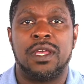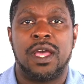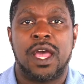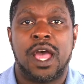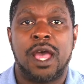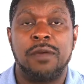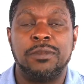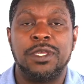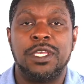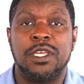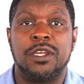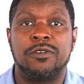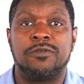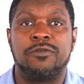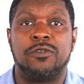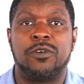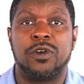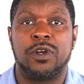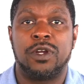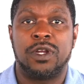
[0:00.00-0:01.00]
I'm here
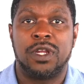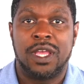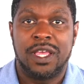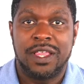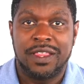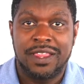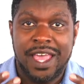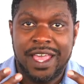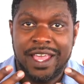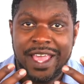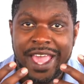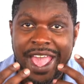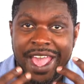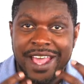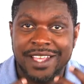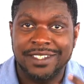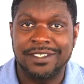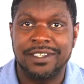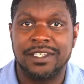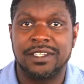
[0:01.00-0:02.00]
for the
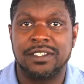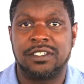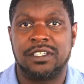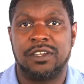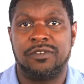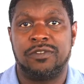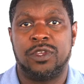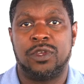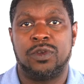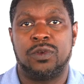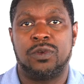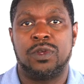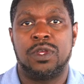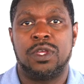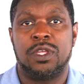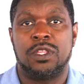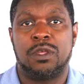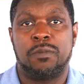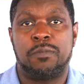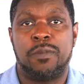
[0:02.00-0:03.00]
essence of you,
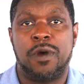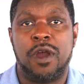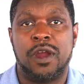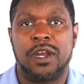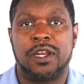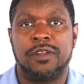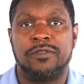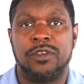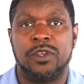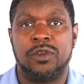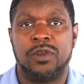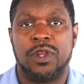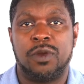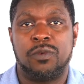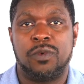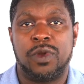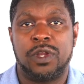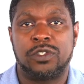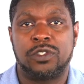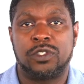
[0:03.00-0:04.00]
the part of you that
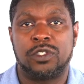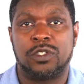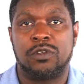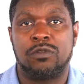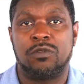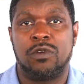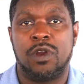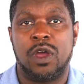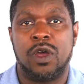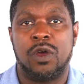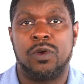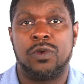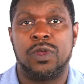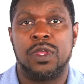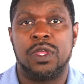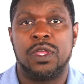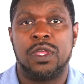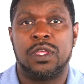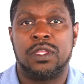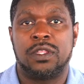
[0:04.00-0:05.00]
wants to grow,
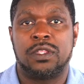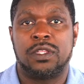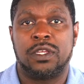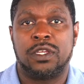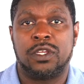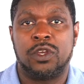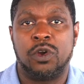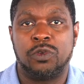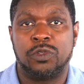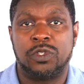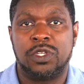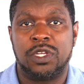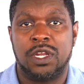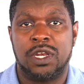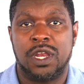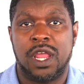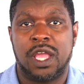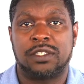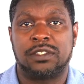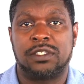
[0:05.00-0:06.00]
that go to the
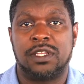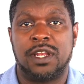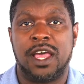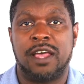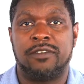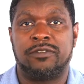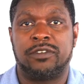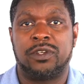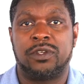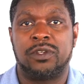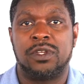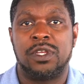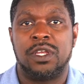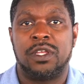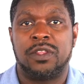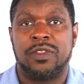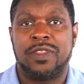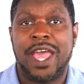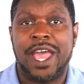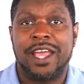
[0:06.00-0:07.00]
next level,
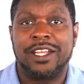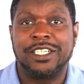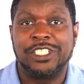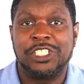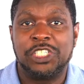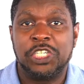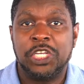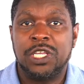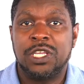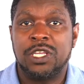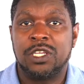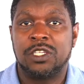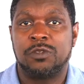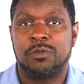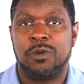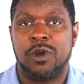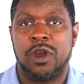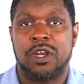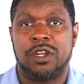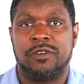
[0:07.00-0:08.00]
that genius
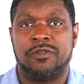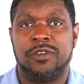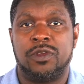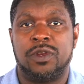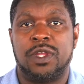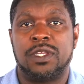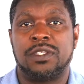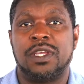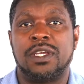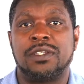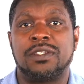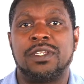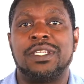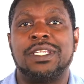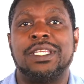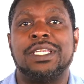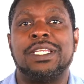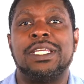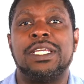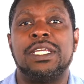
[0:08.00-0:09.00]
part of you that
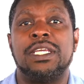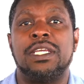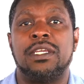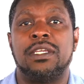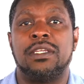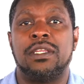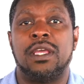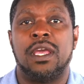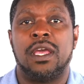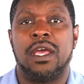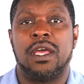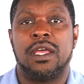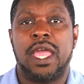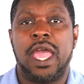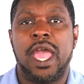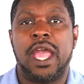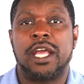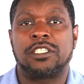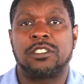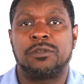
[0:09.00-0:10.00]
doesn't need
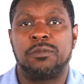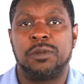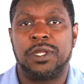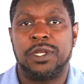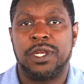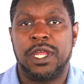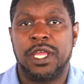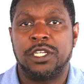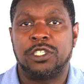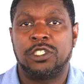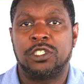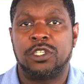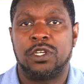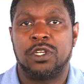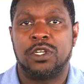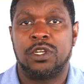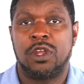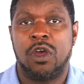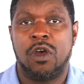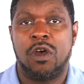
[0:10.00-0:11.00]

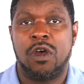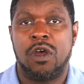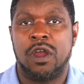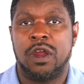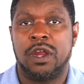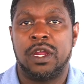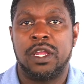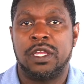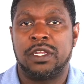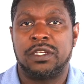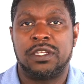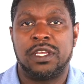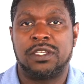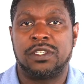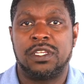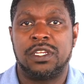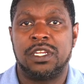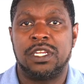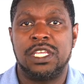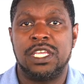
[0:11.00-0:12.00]
explanation or
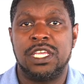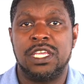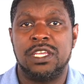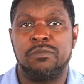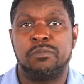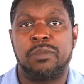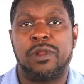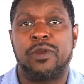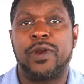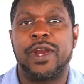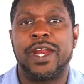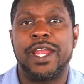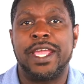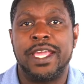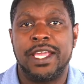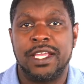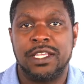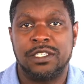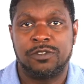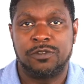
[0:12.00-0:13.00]
doesn't need
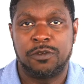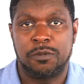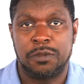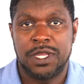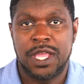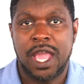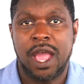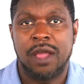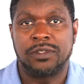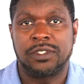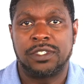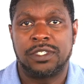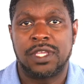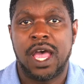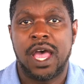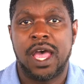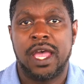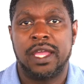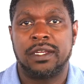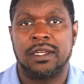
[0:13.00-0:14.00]
praise from the
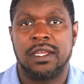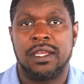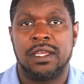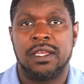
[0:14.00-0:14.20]
outside.